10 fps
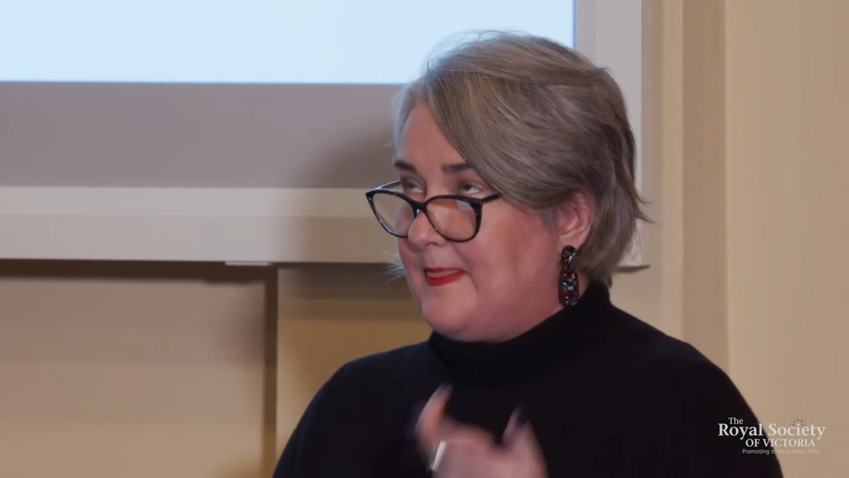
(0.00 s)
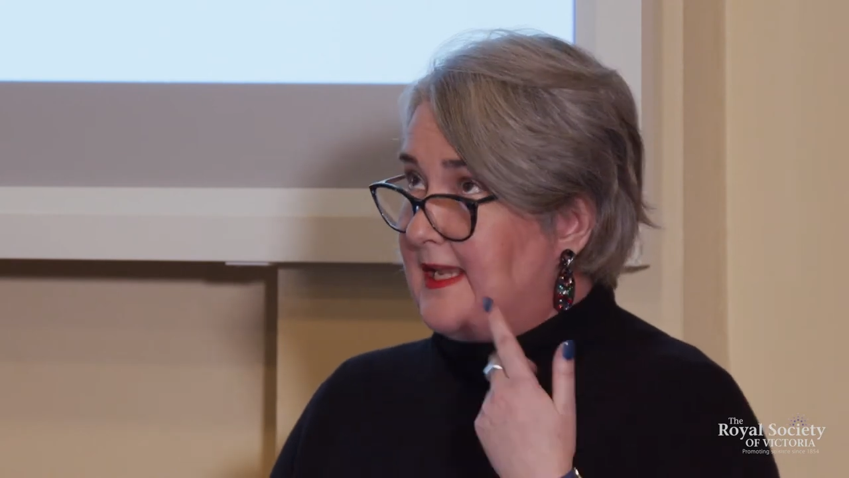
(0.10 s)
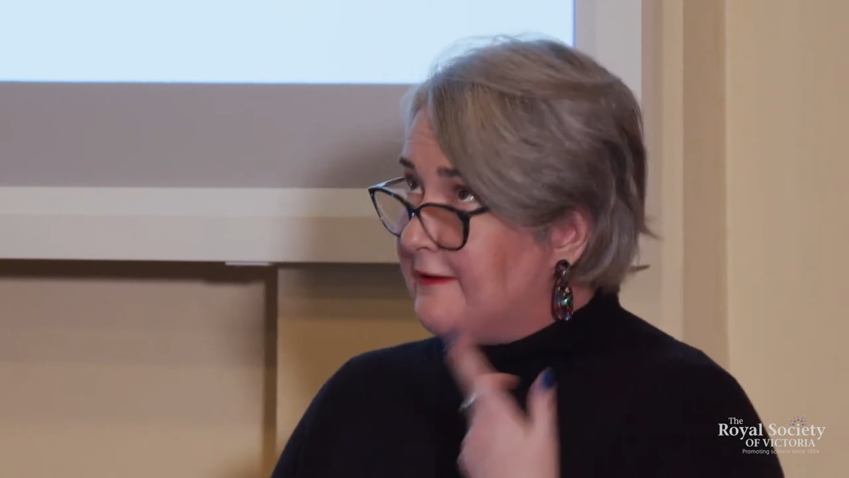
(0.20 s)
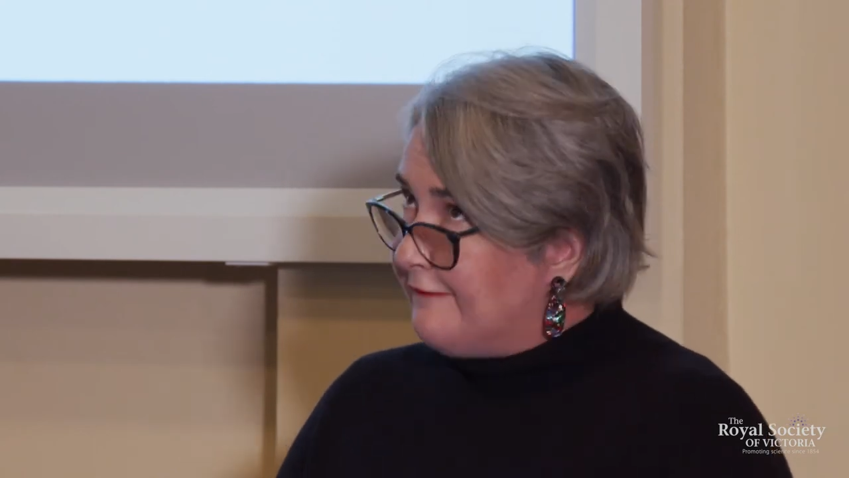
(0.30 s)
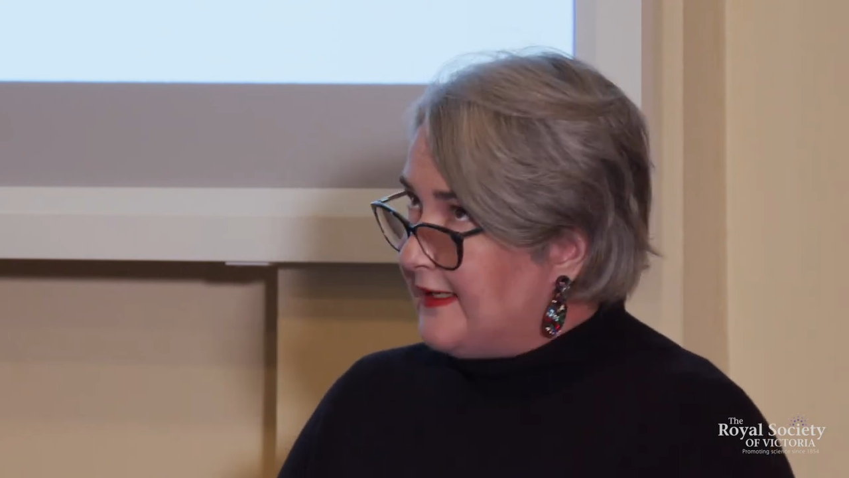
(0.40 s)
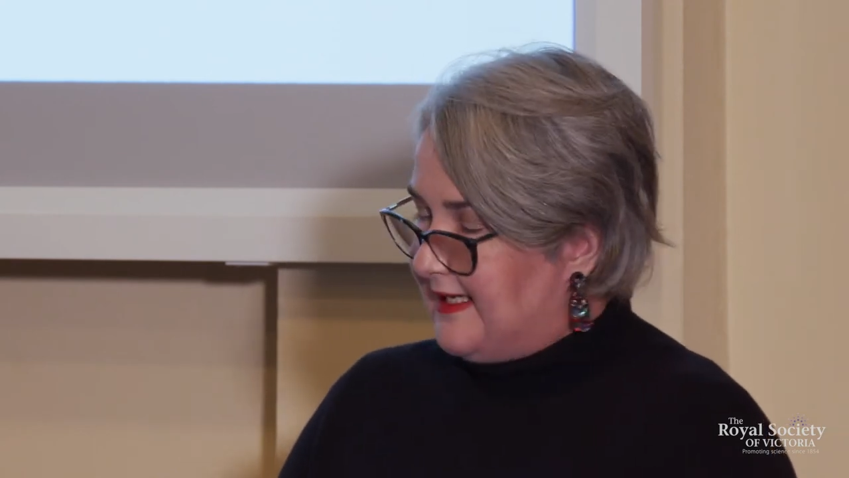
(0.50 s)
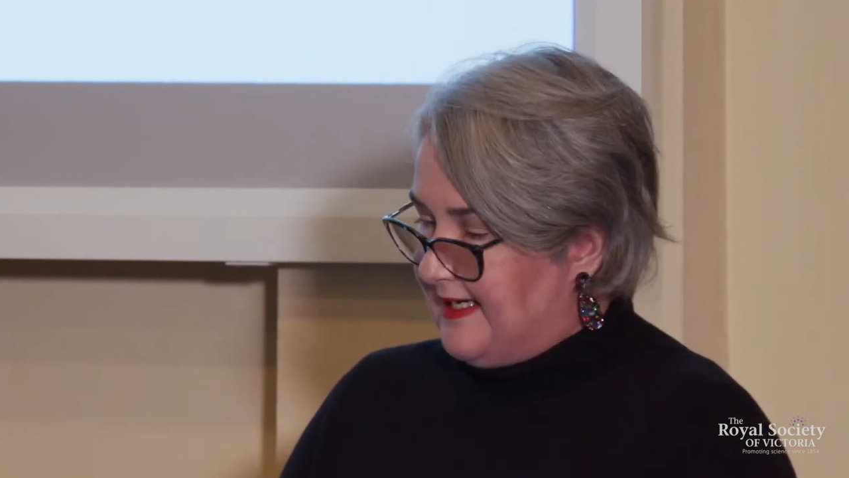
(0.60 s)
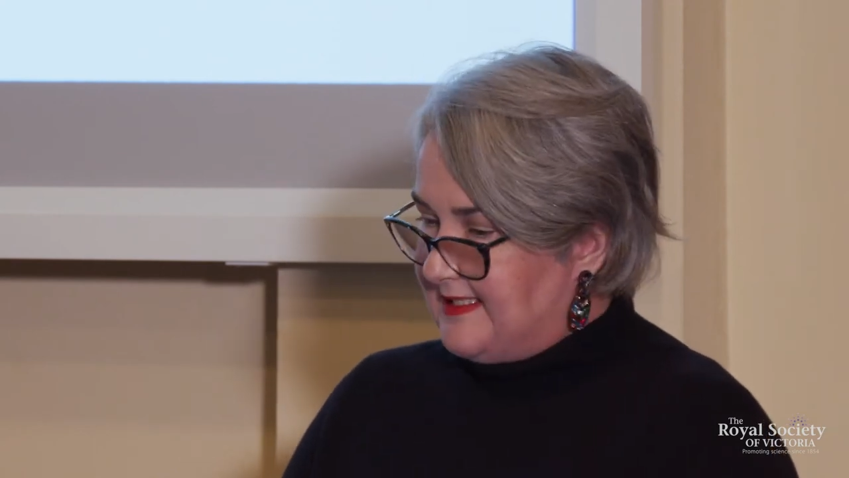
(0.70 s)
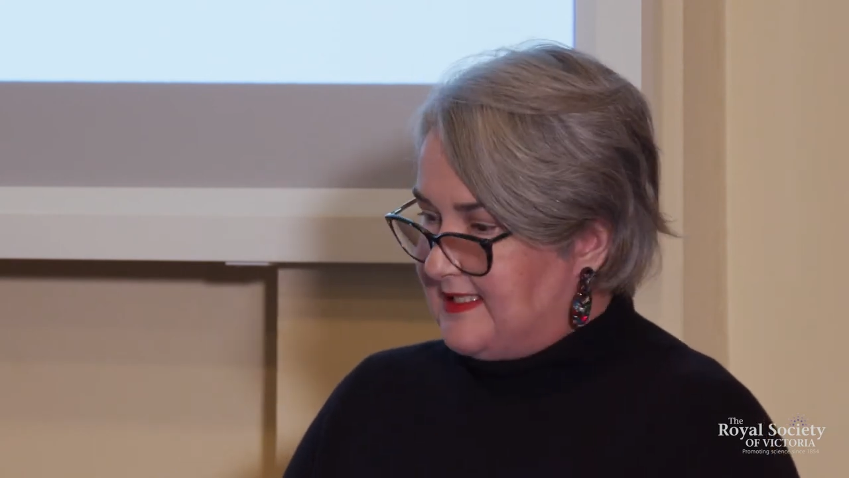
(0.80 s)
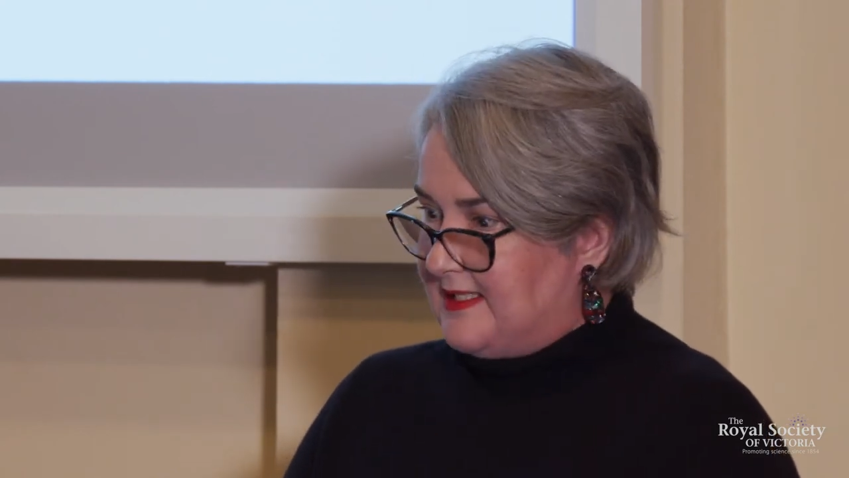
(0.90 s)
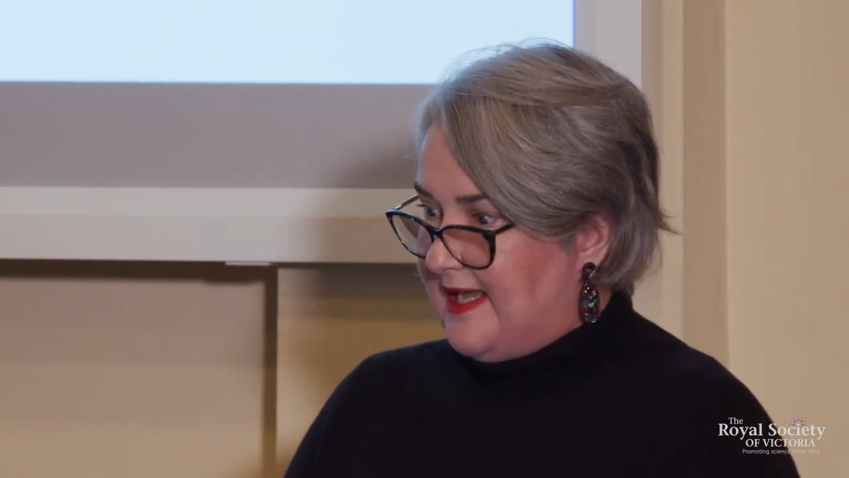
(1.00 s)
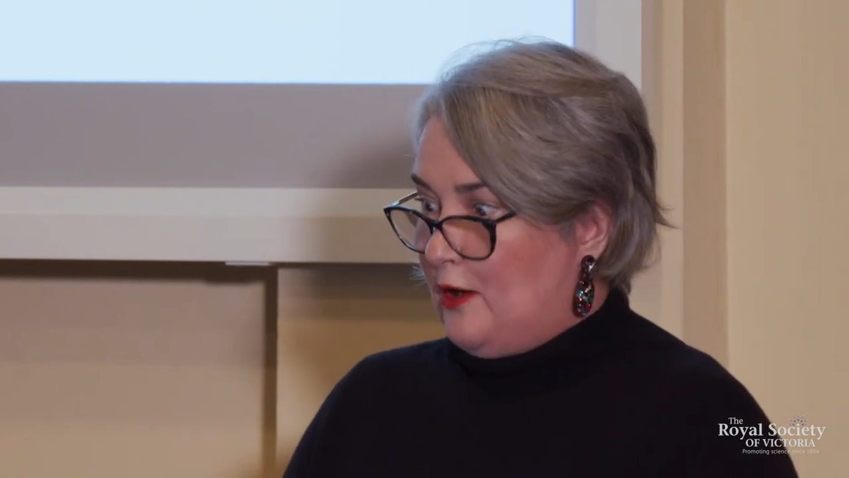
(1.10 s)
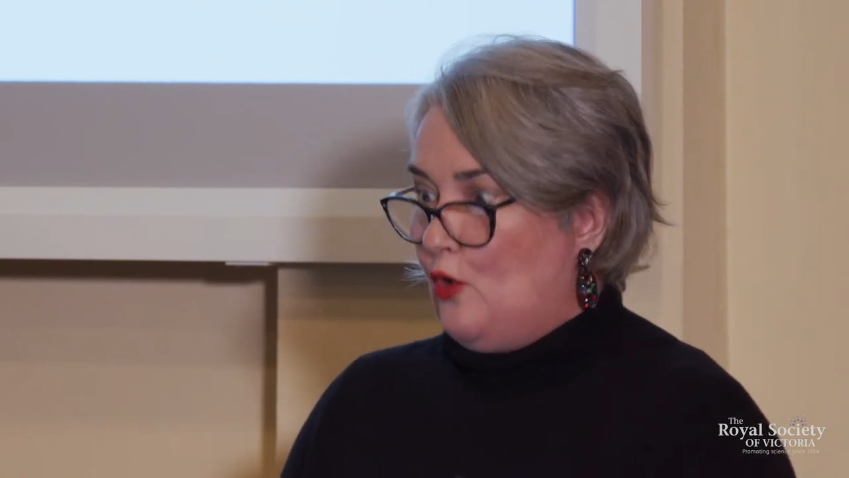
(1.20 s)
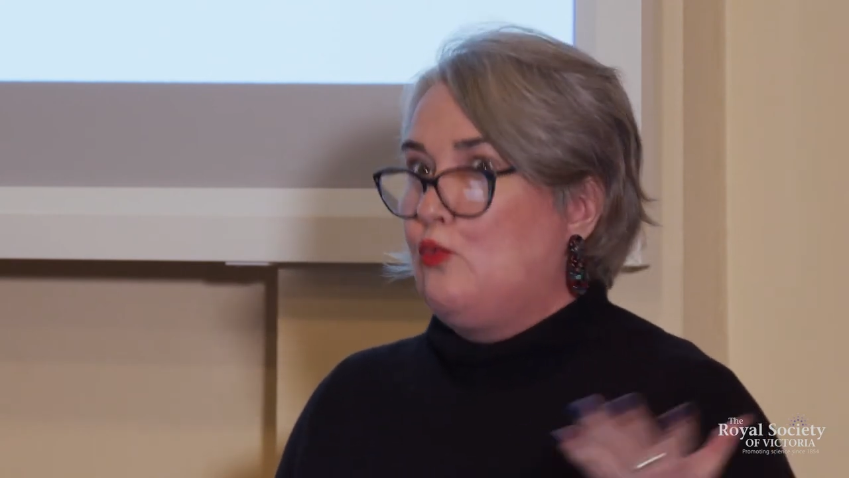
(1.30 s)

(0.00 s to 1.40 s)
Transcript: If it gets to that,